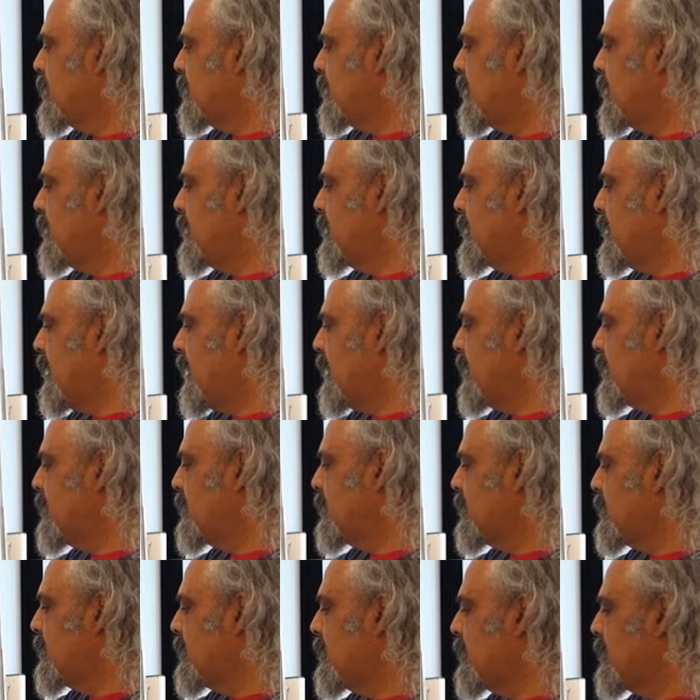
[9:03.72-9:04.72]
in
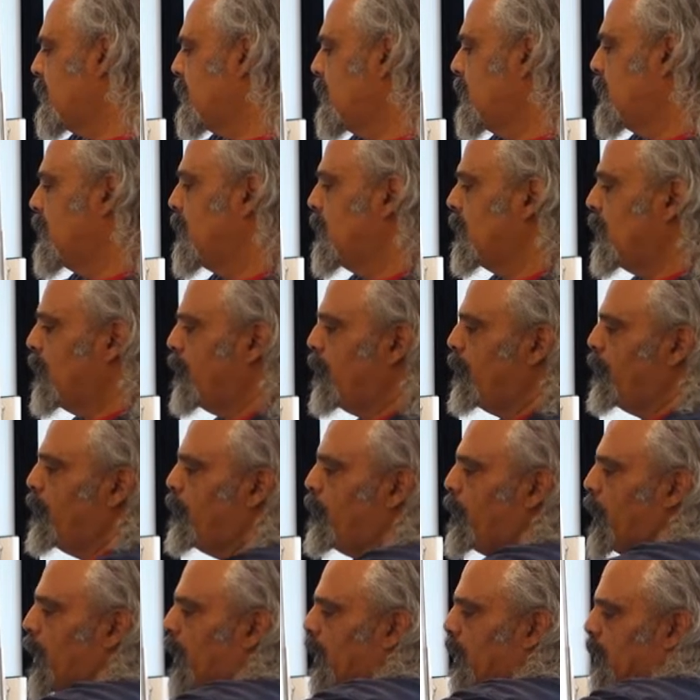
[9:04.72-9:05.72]
that
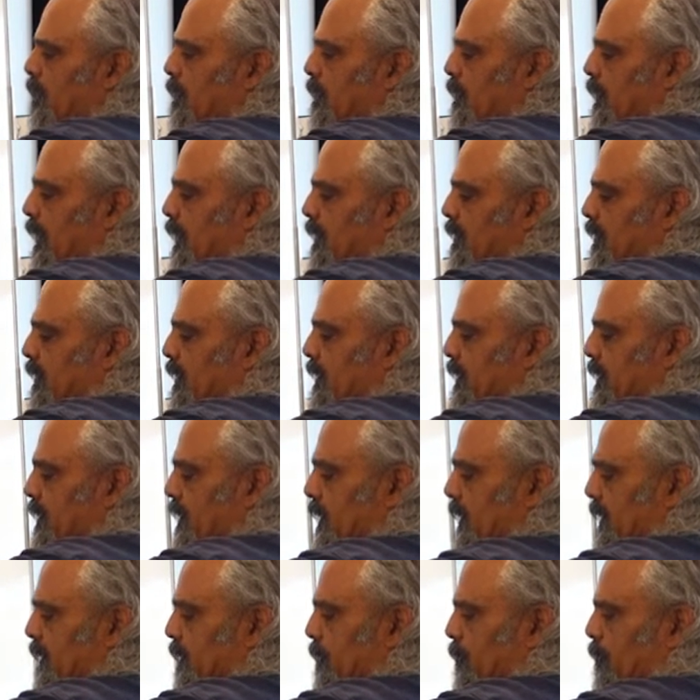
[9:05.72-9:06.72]
part, that
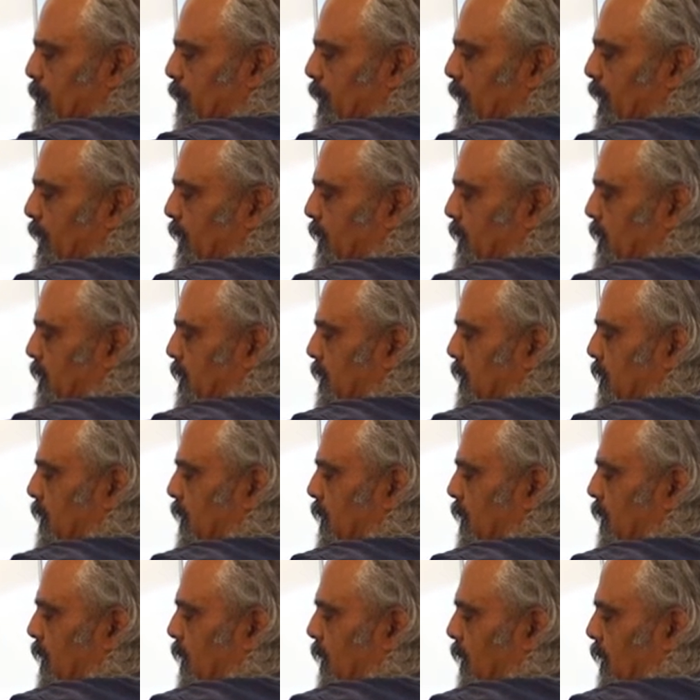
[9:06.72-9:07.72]
third part
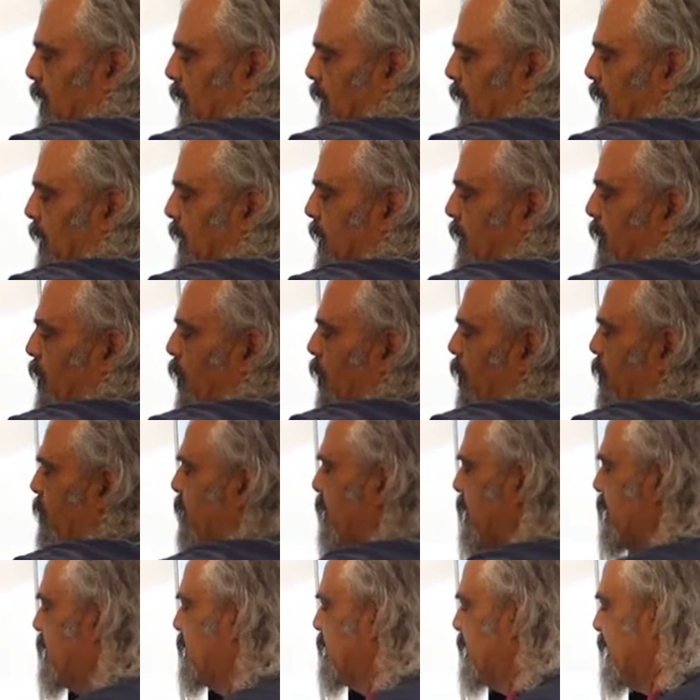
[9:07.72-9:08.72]
of
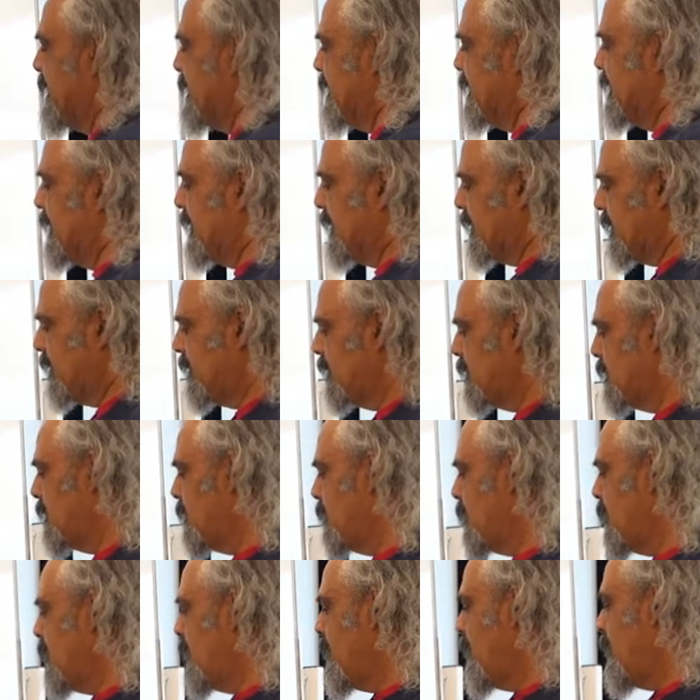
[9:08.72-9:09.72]
the center.
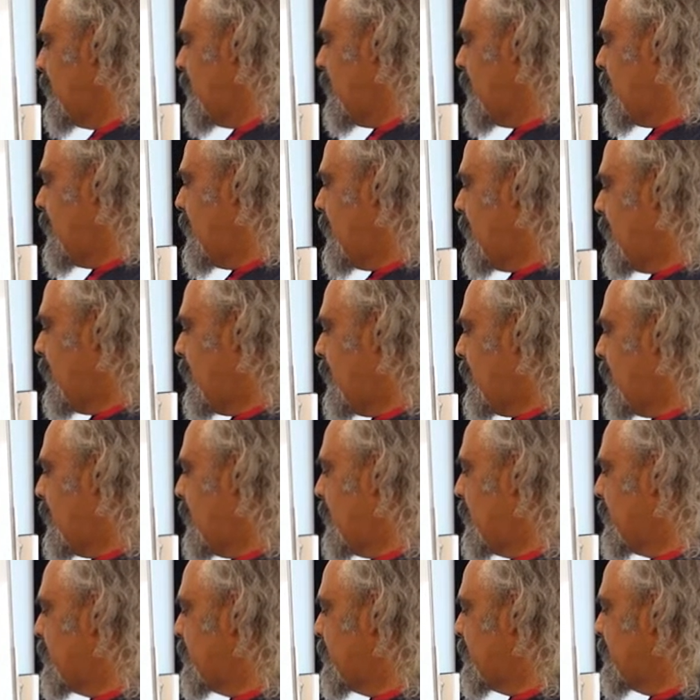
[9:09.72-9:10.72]

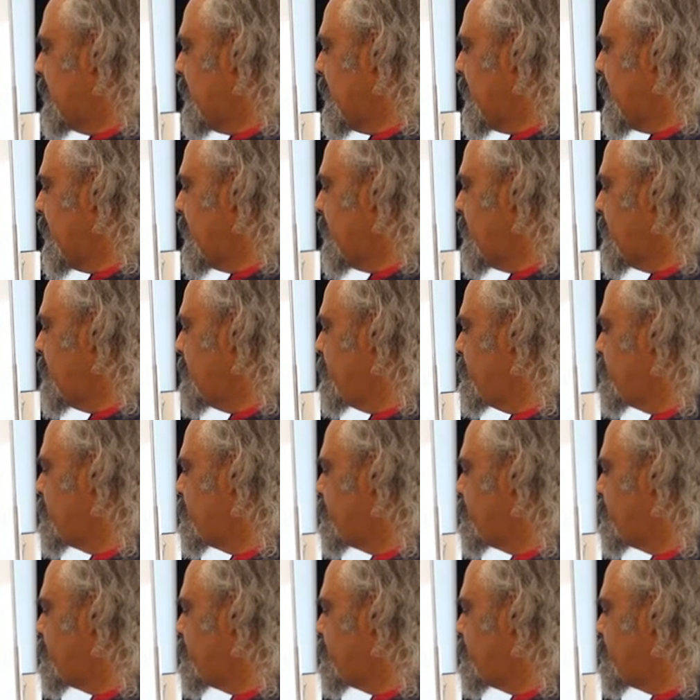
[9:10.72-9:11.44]
And then